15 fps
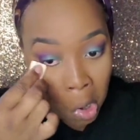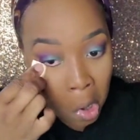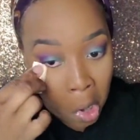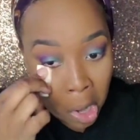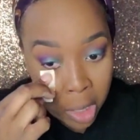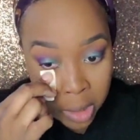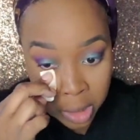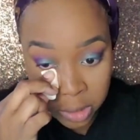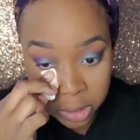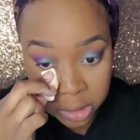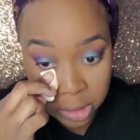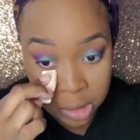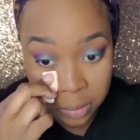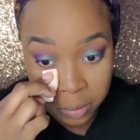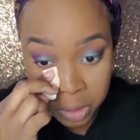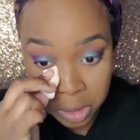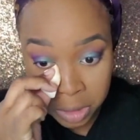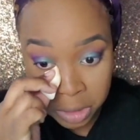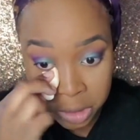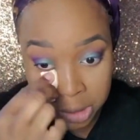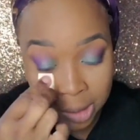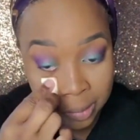There's some
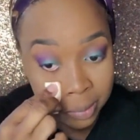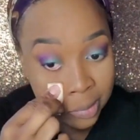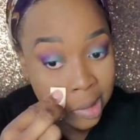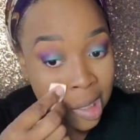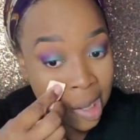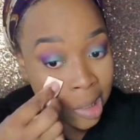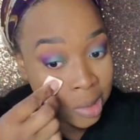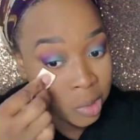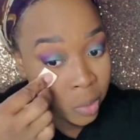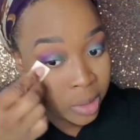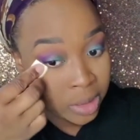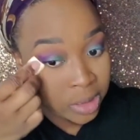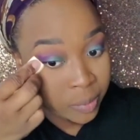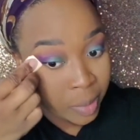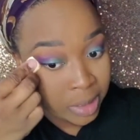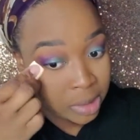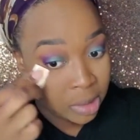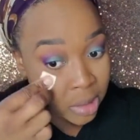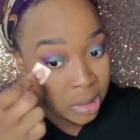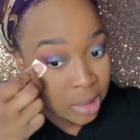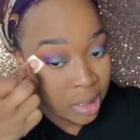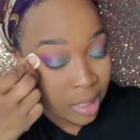contouring
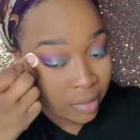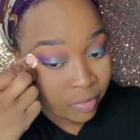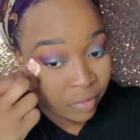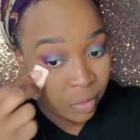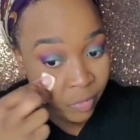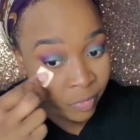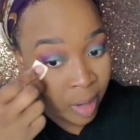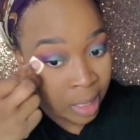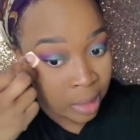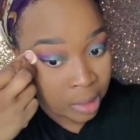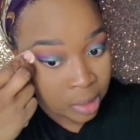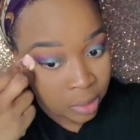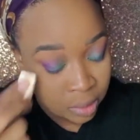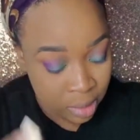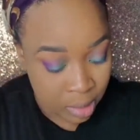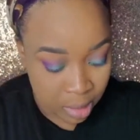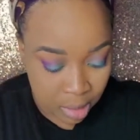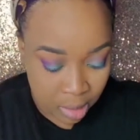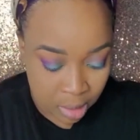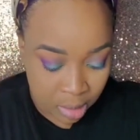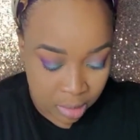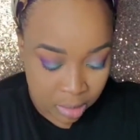specialists that I follow
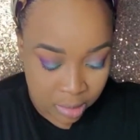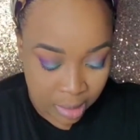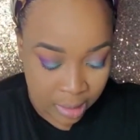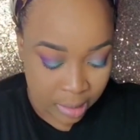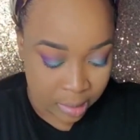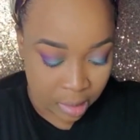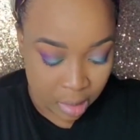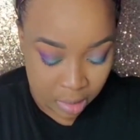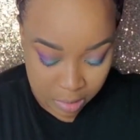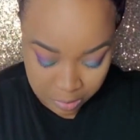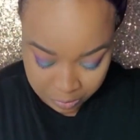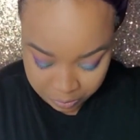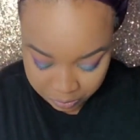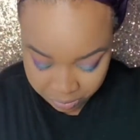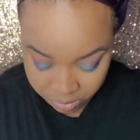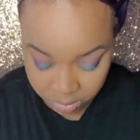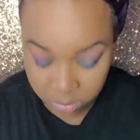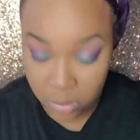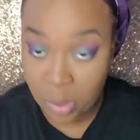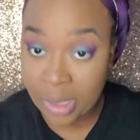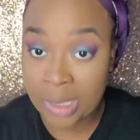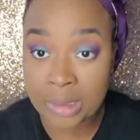that
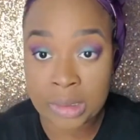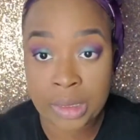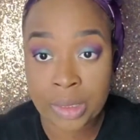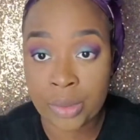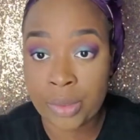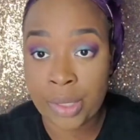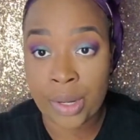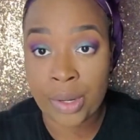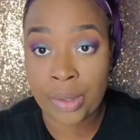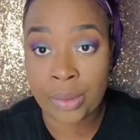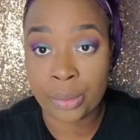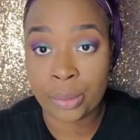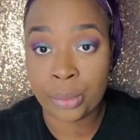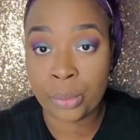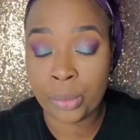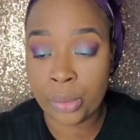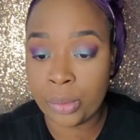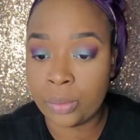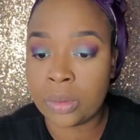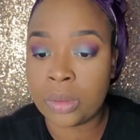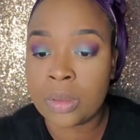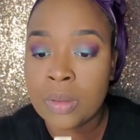when I tell y'all, whew,
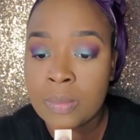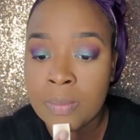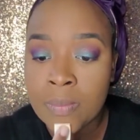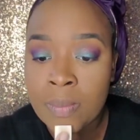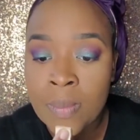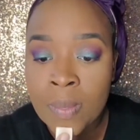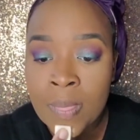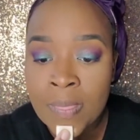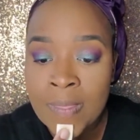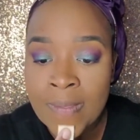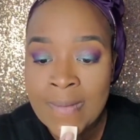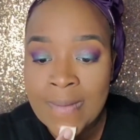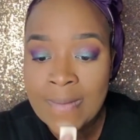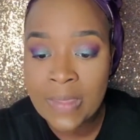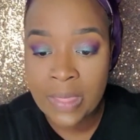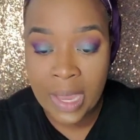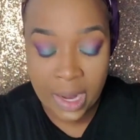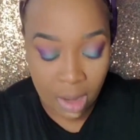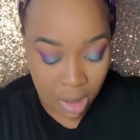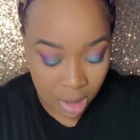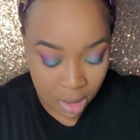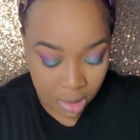they
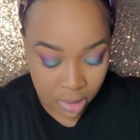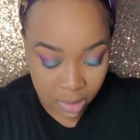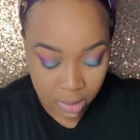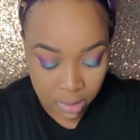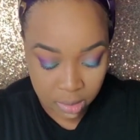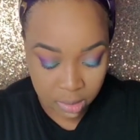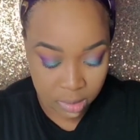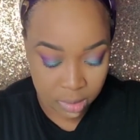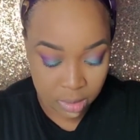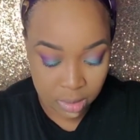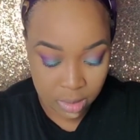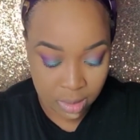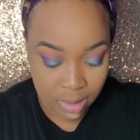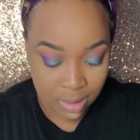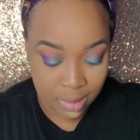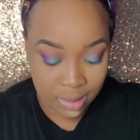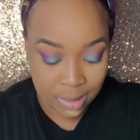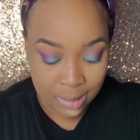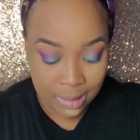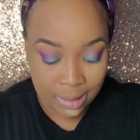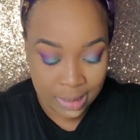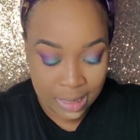are
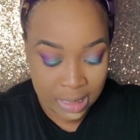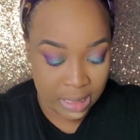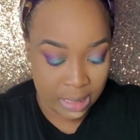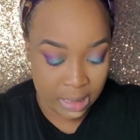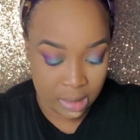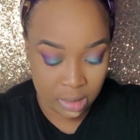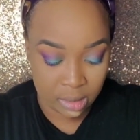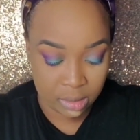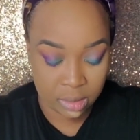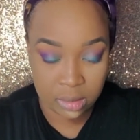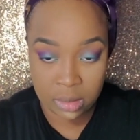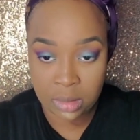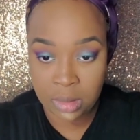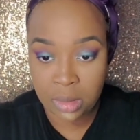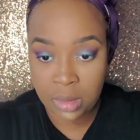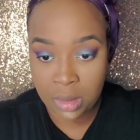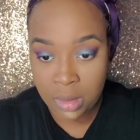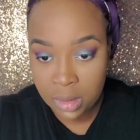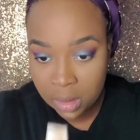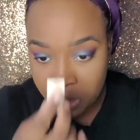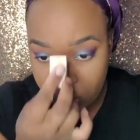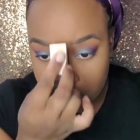litty
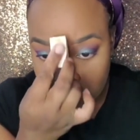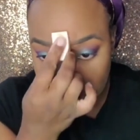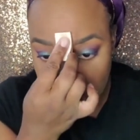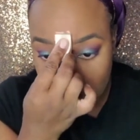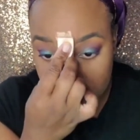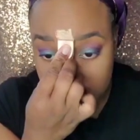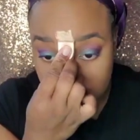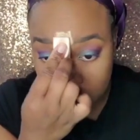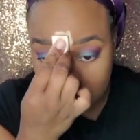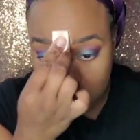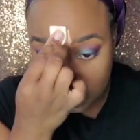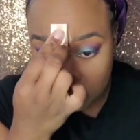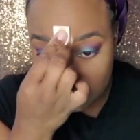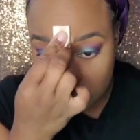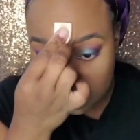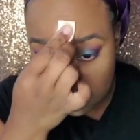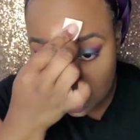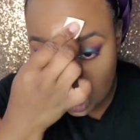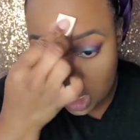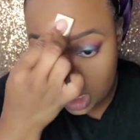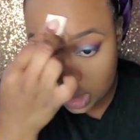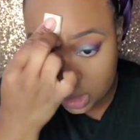with the contouring.
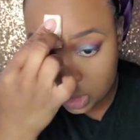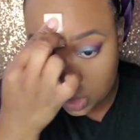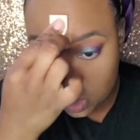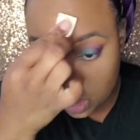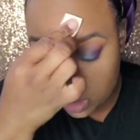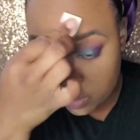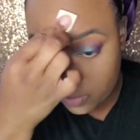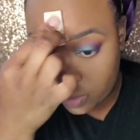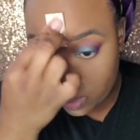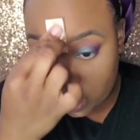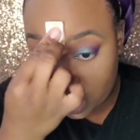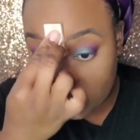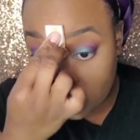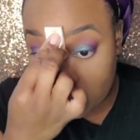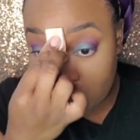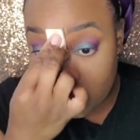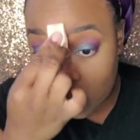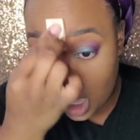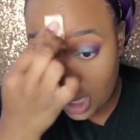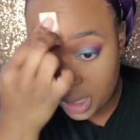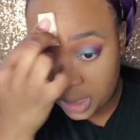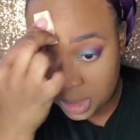Contour for the
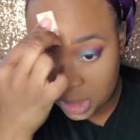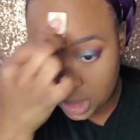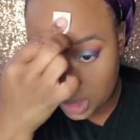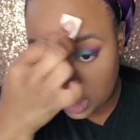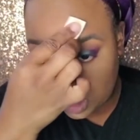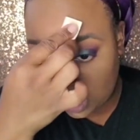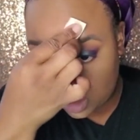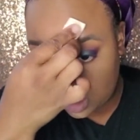gods, honey.